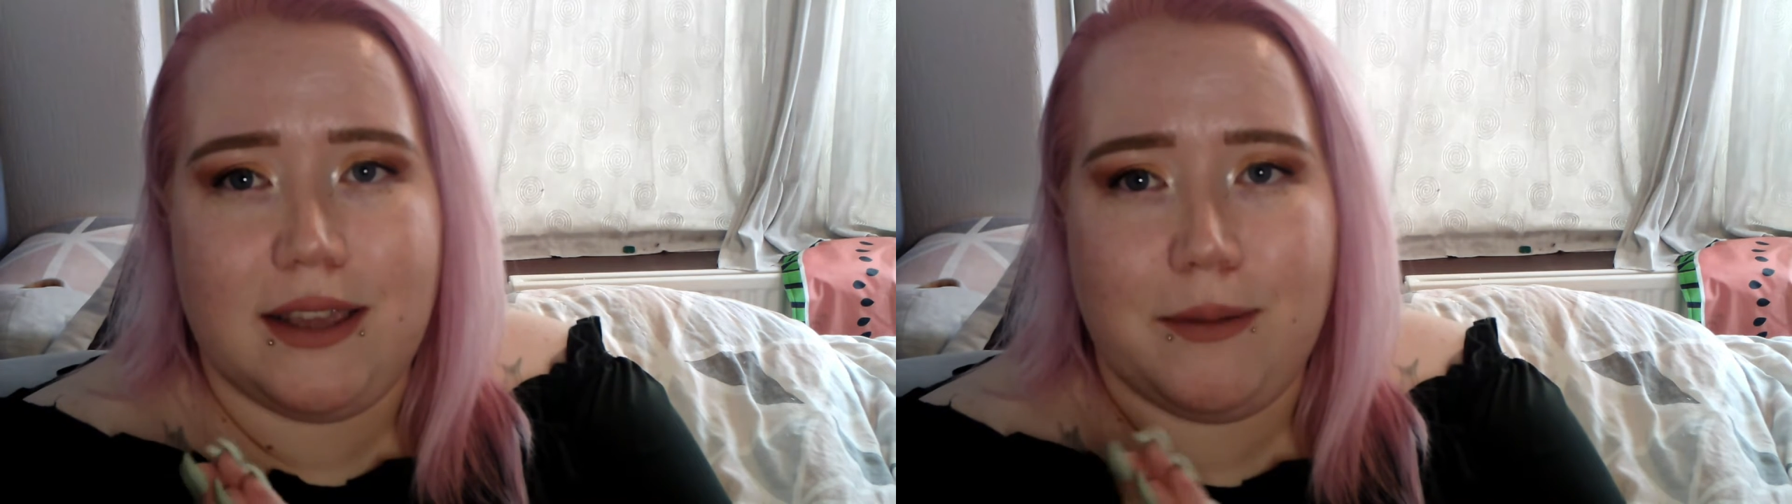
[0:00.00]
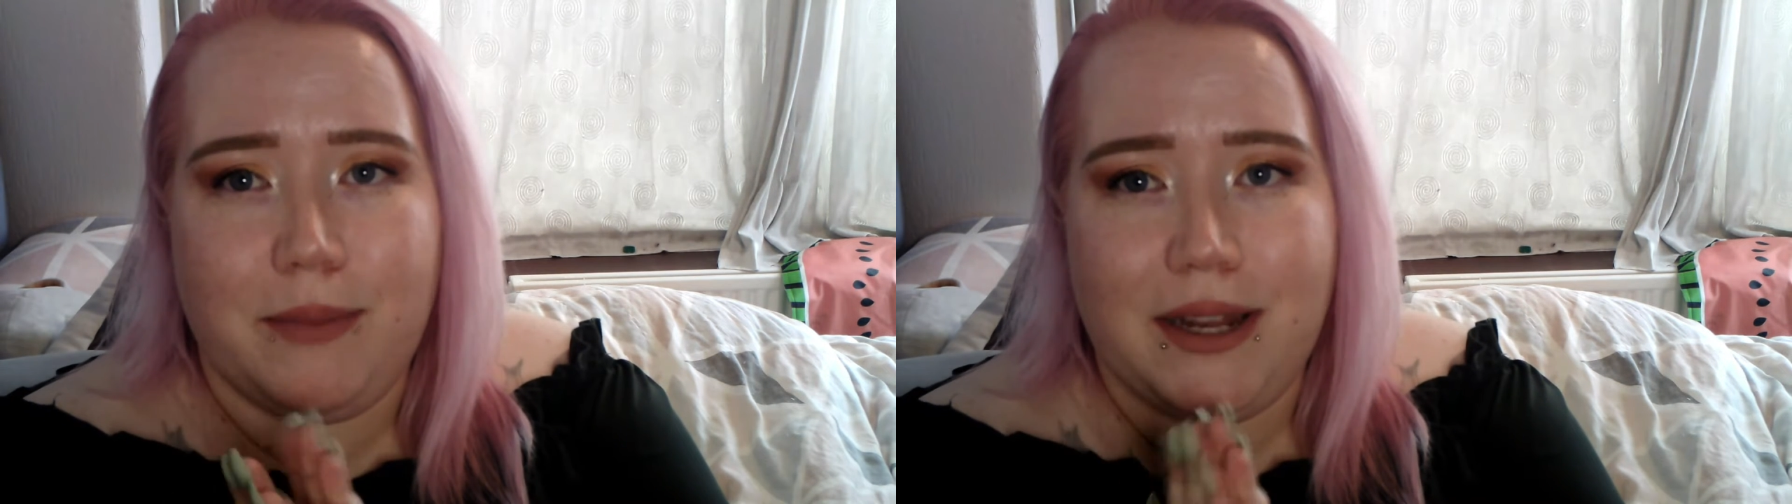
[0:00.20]

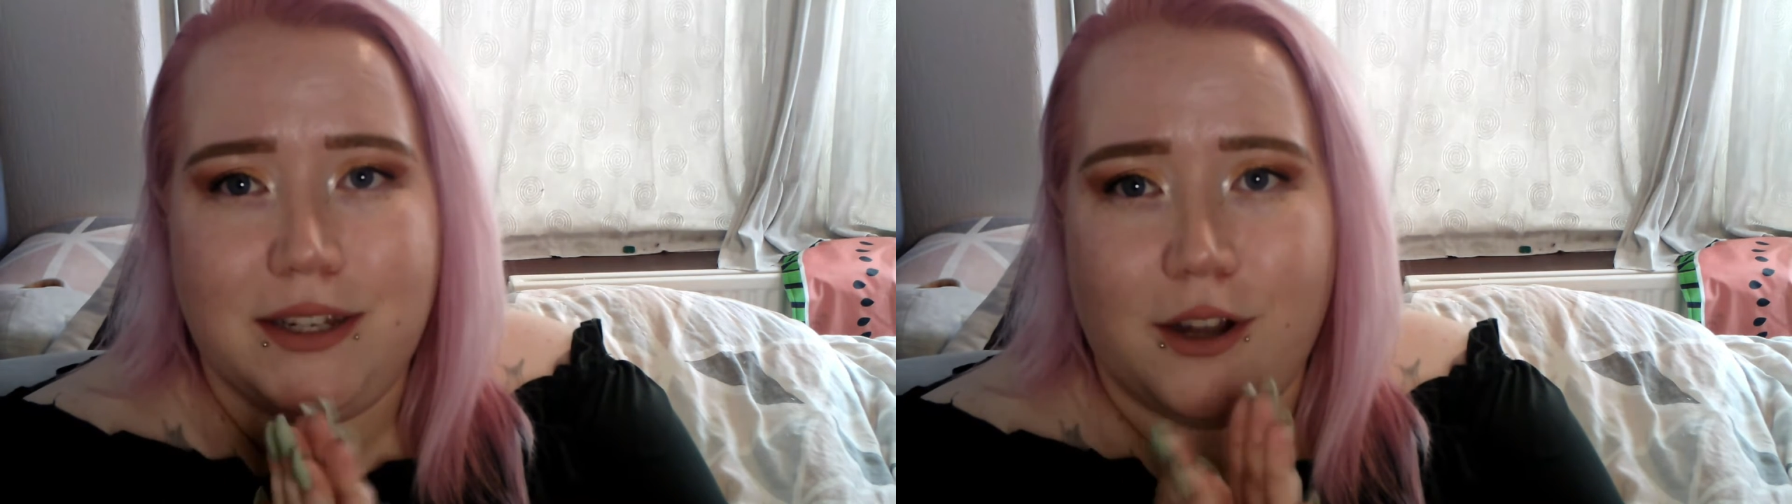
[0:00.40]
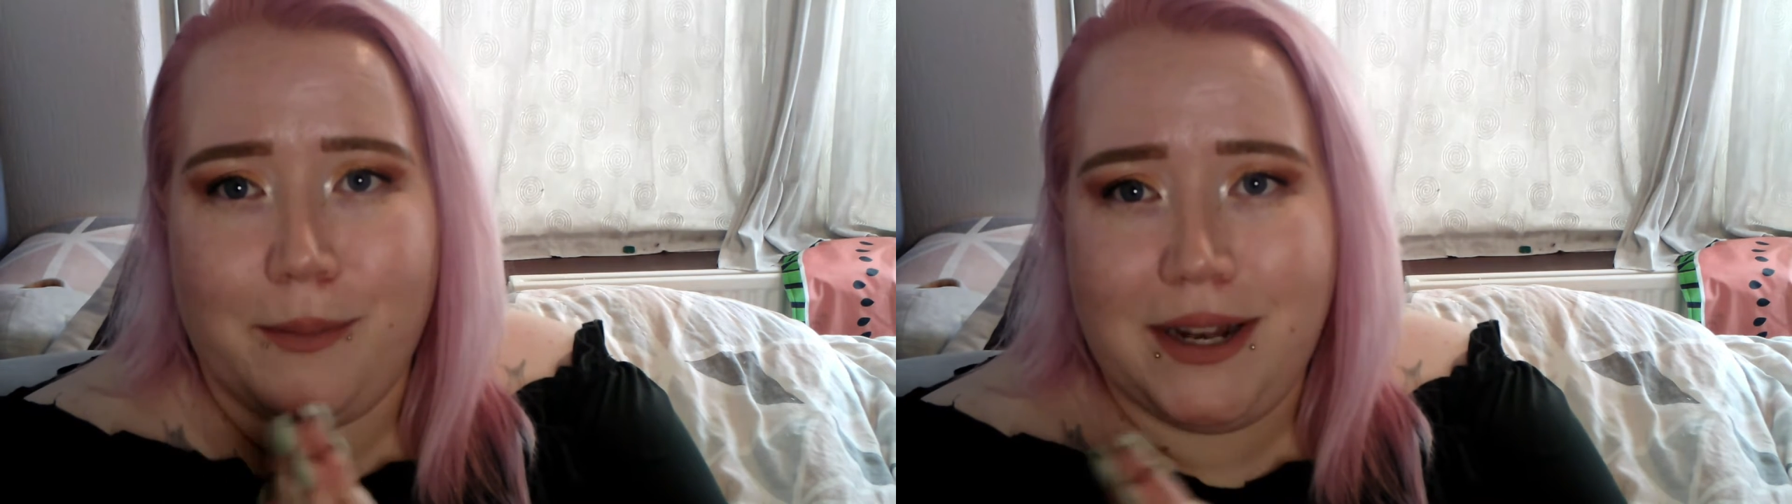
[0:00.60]
the
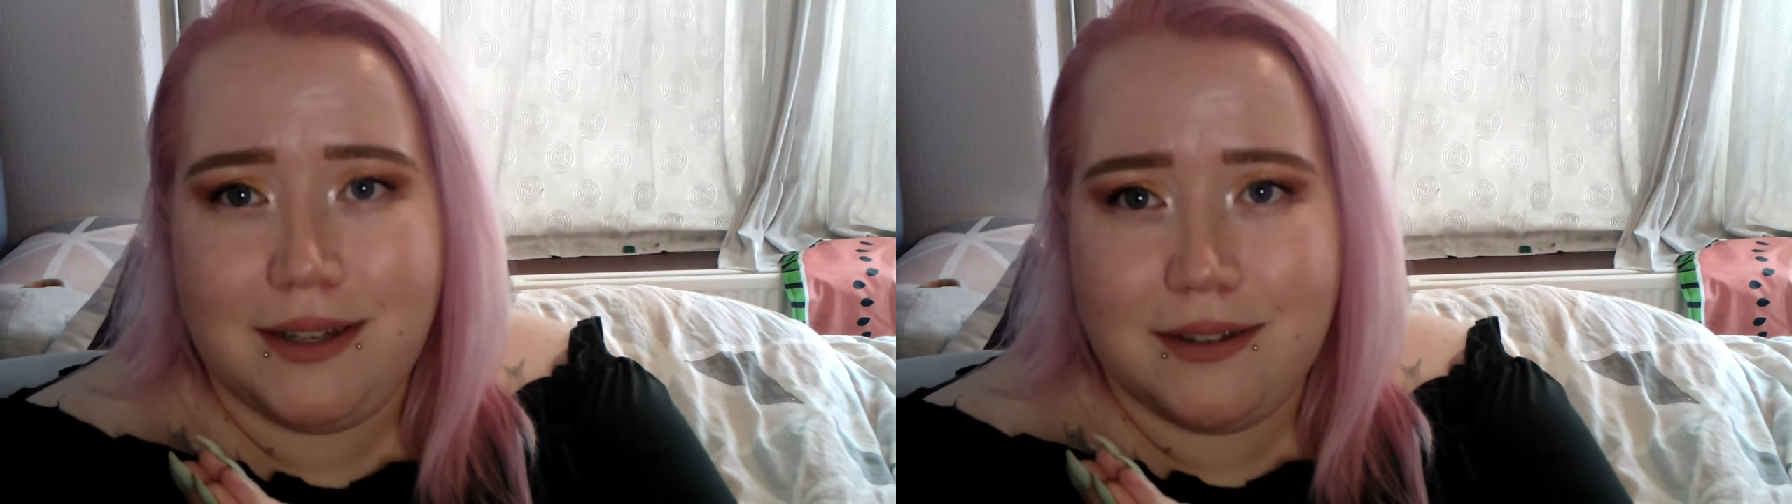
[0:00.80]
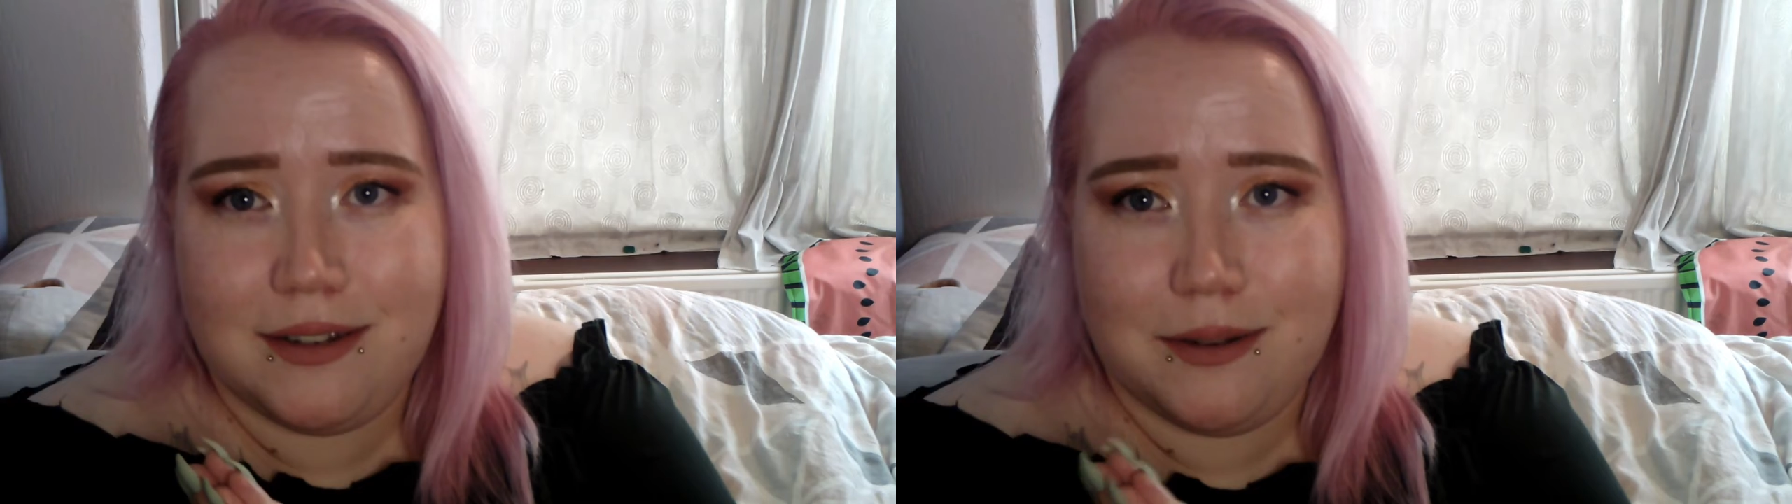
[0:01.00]
pinned
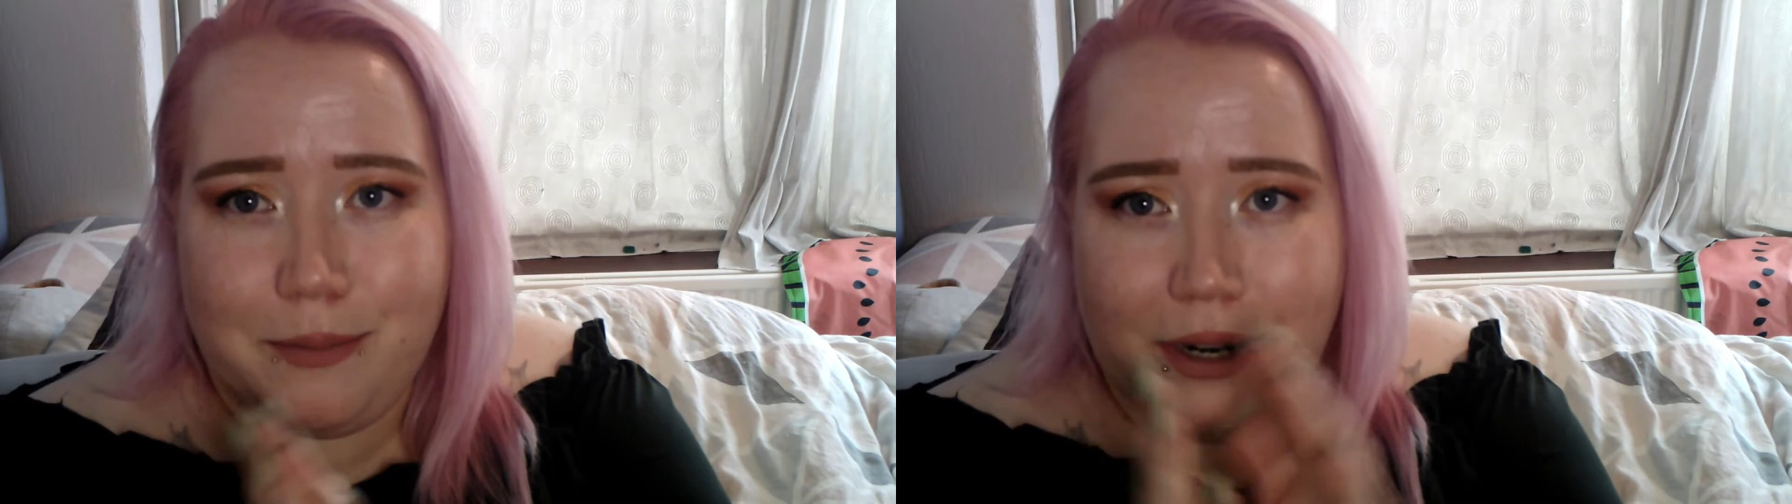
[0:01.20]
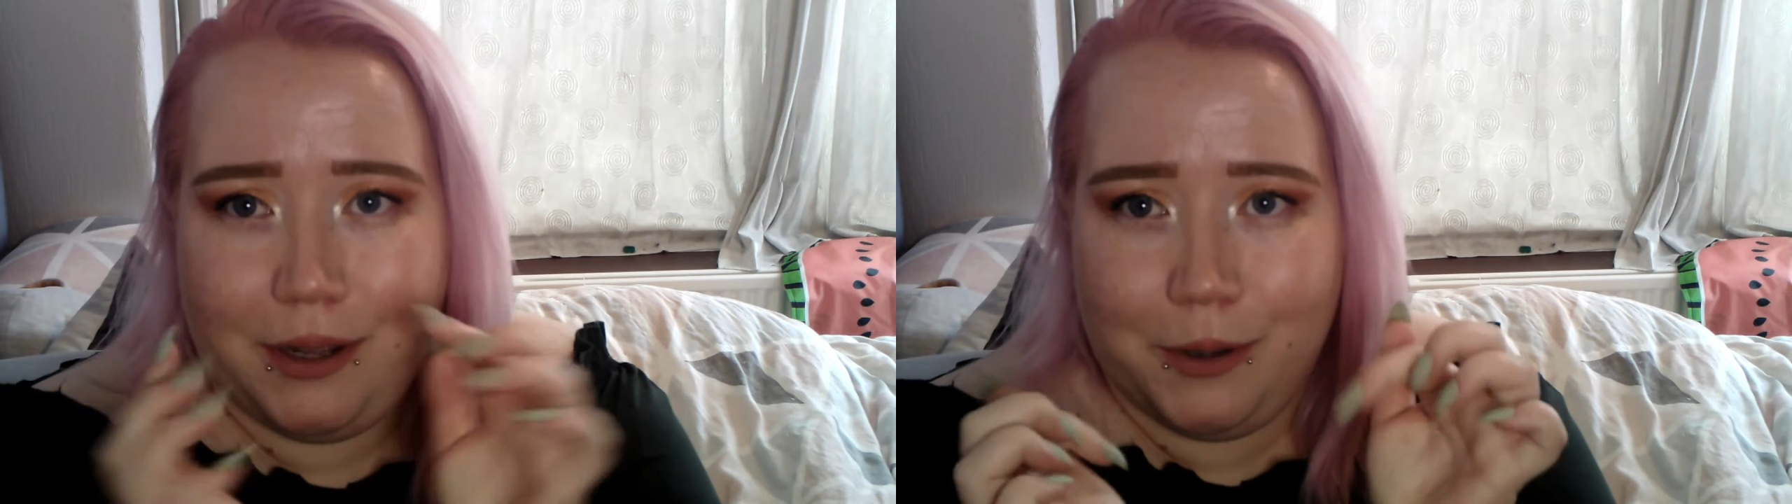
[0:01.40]
comment
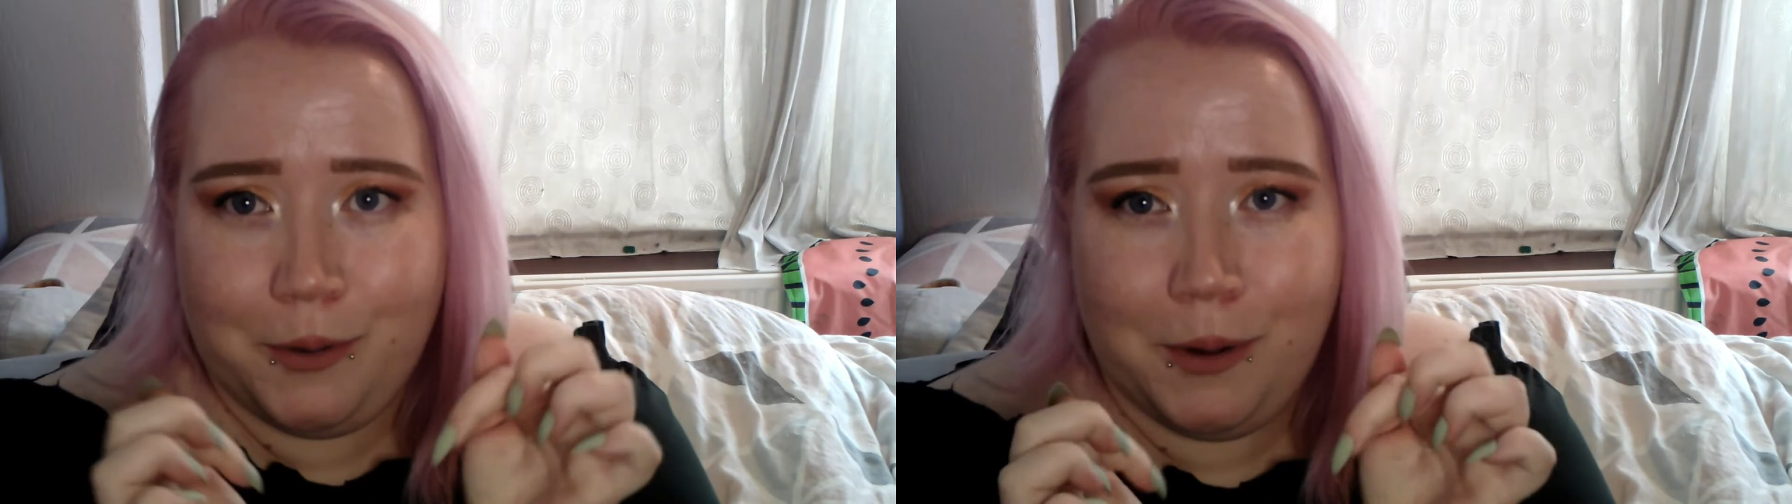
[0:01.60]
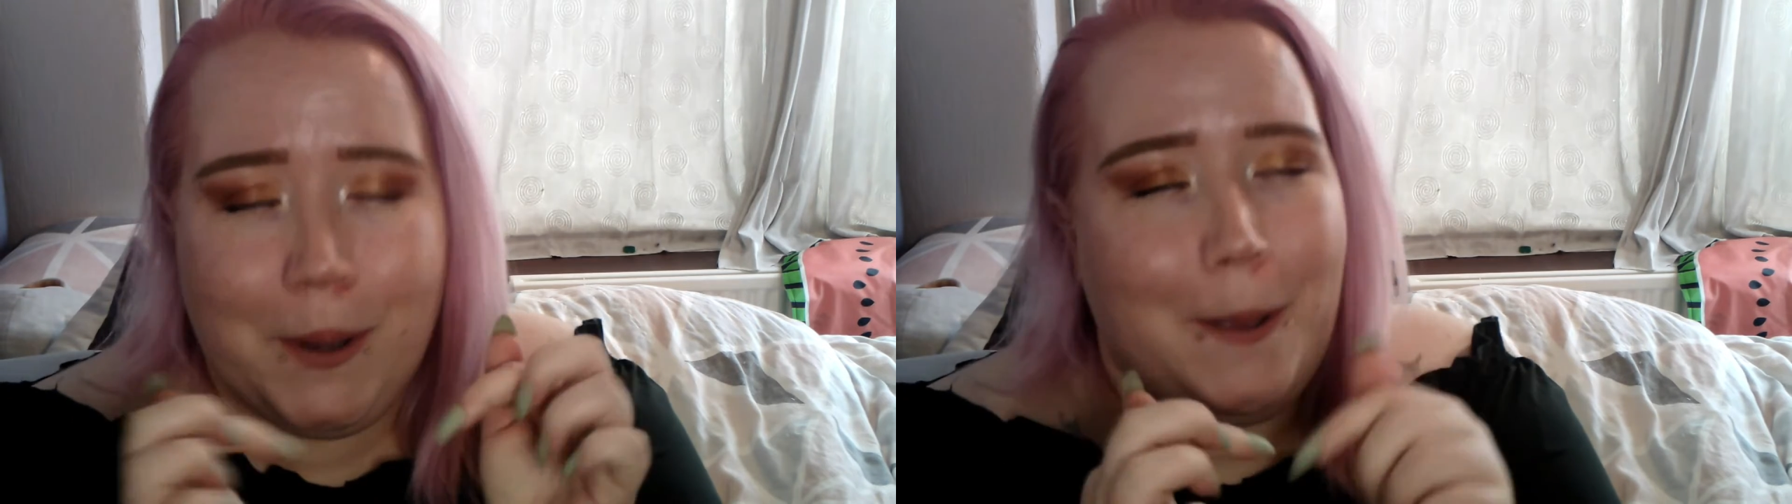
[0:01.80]

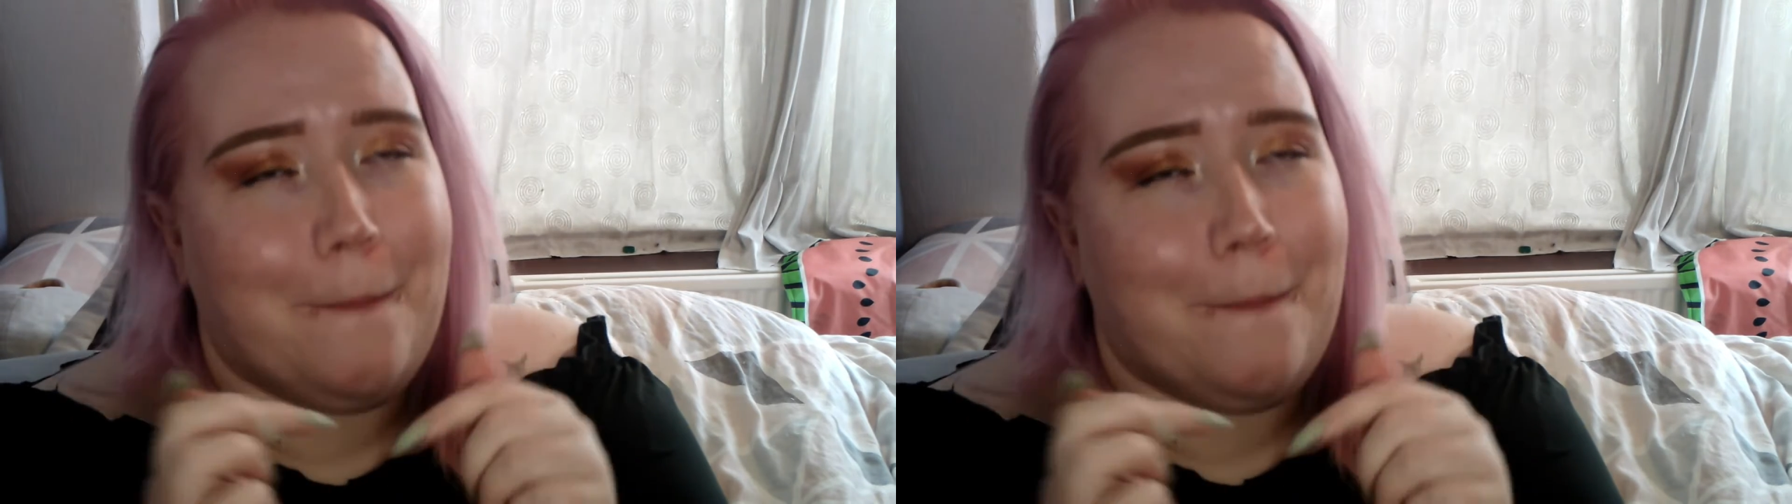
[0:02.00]
below,